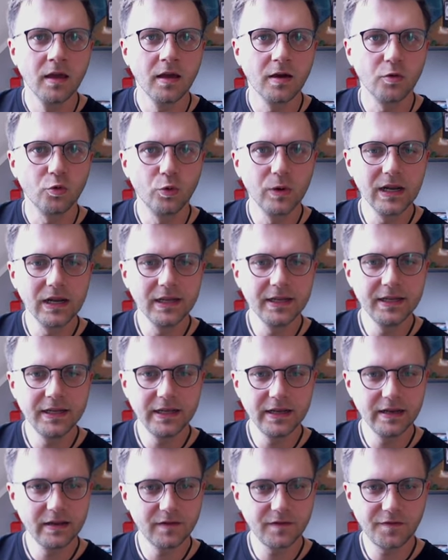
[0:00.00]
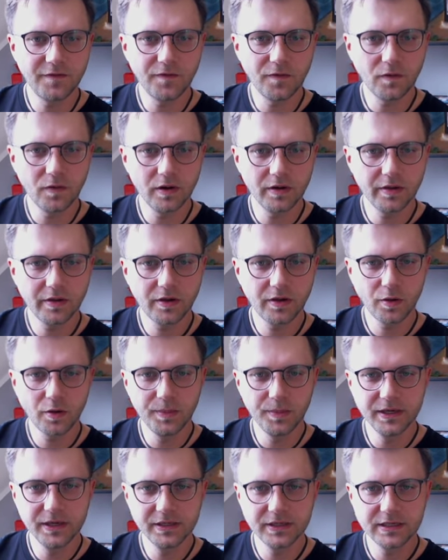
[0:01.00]
really needed for the
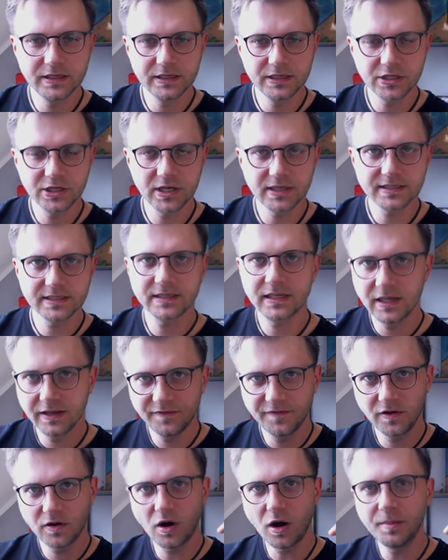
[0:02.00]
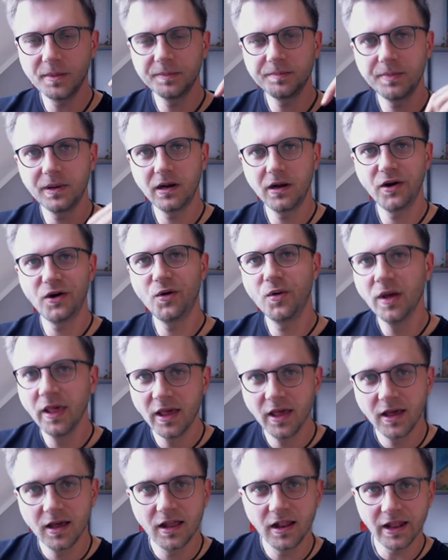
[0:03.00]
community, just leave a comment below,
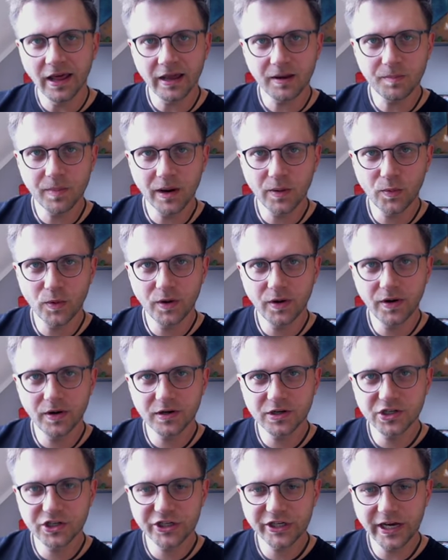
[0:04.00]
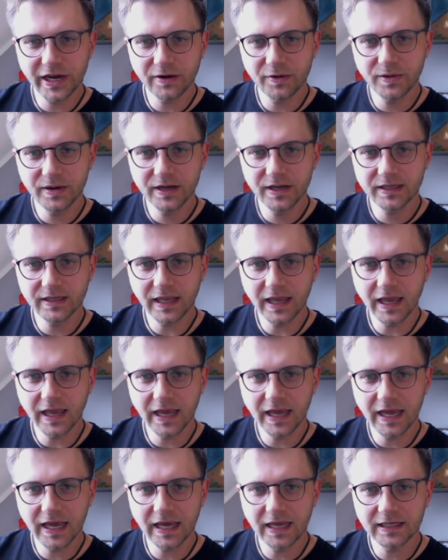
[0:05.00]
like my work, share it.
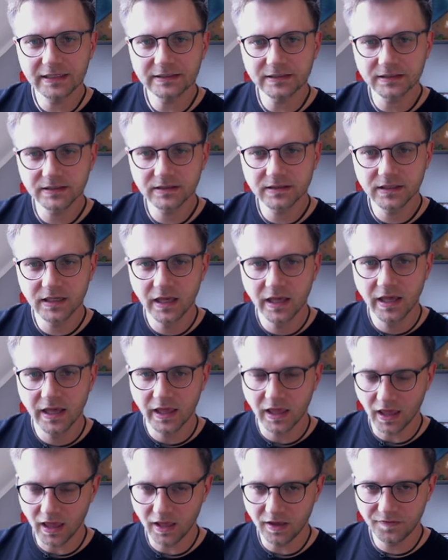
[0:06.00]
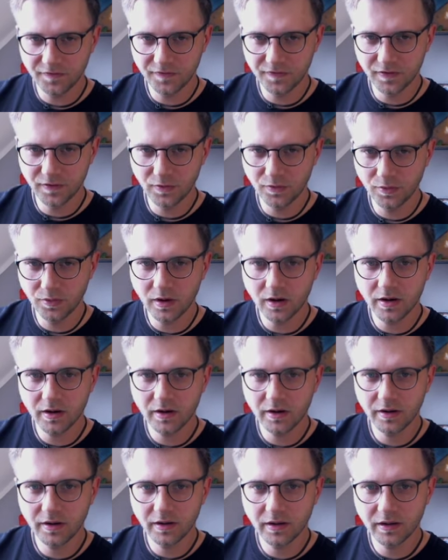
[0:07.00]
And if you
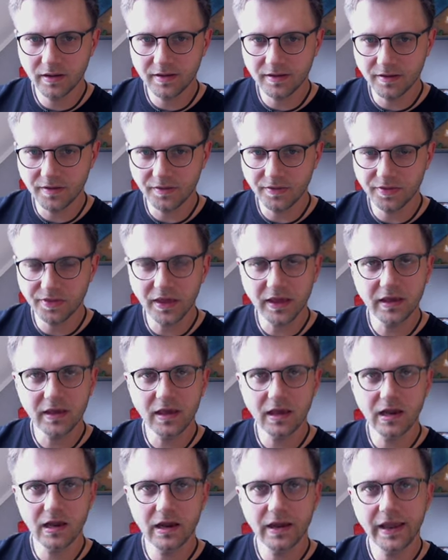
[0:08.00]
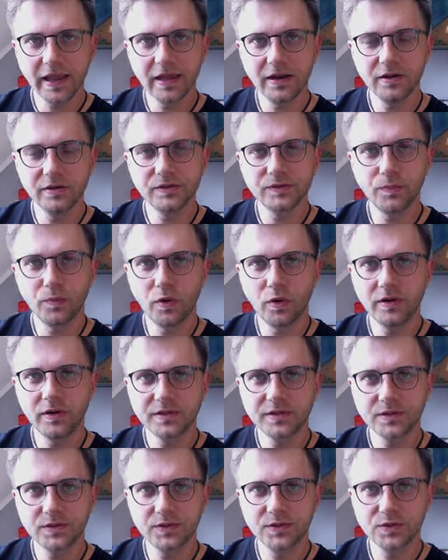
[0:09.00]
are thinking it is
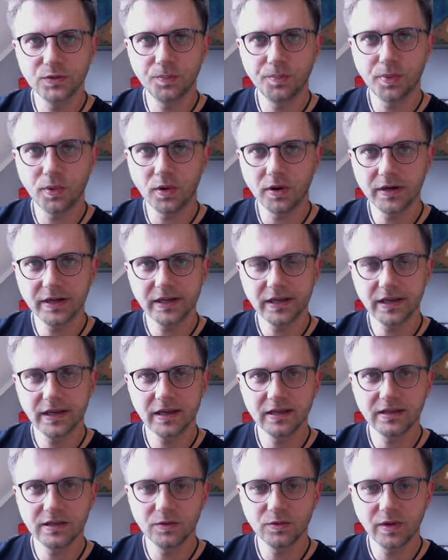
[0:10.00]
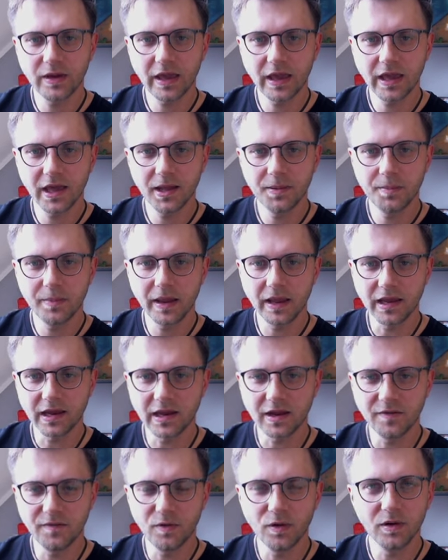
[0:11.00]
worth to supporting it, you can
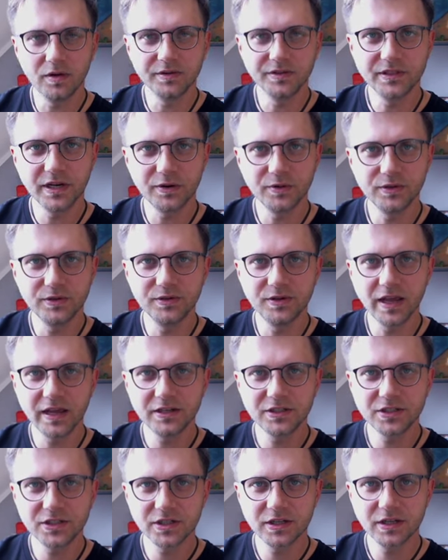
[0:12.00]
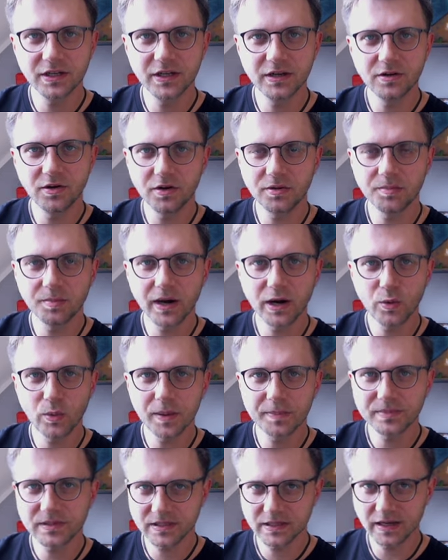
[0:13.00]
make a voluntary donation on my
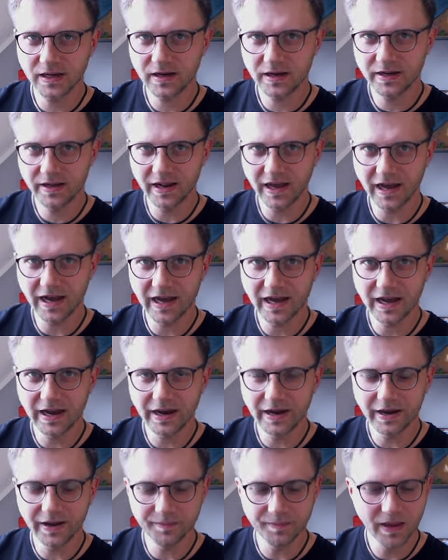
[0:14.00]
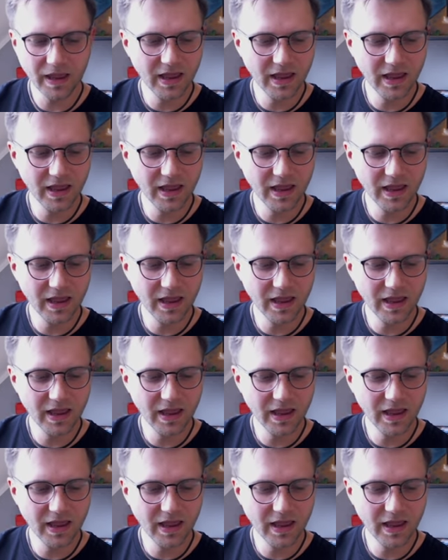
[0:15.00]
website. I